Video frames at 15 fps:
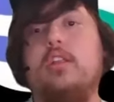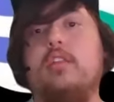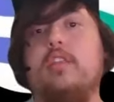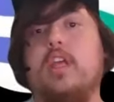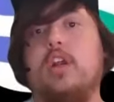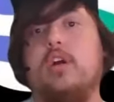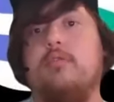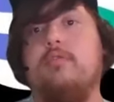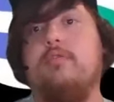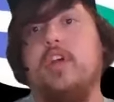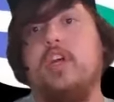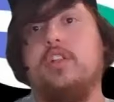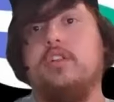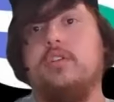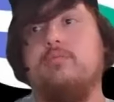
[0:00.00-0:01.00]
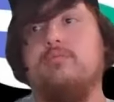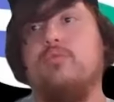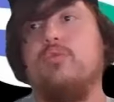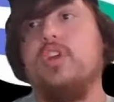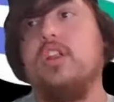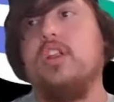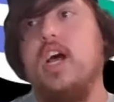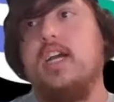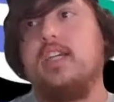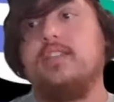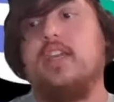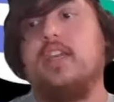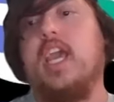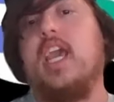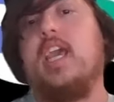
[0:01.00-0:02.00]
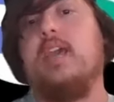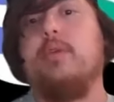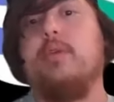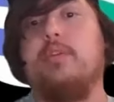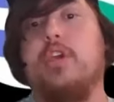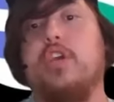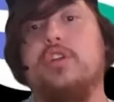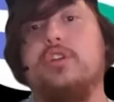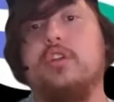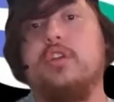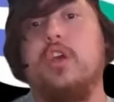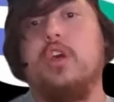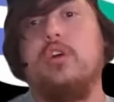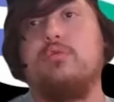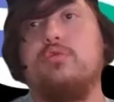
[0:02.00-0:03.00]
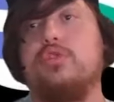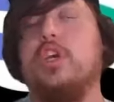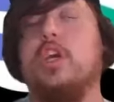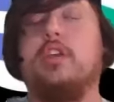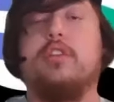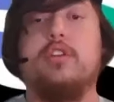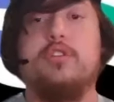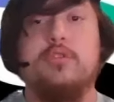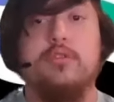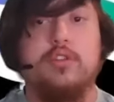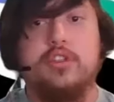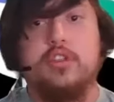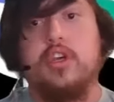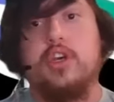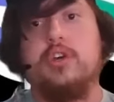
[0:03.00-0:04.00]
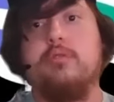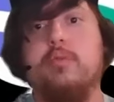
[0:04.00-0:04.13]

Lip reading: They don't fail to realize like, hey, maybe I should go check their source code.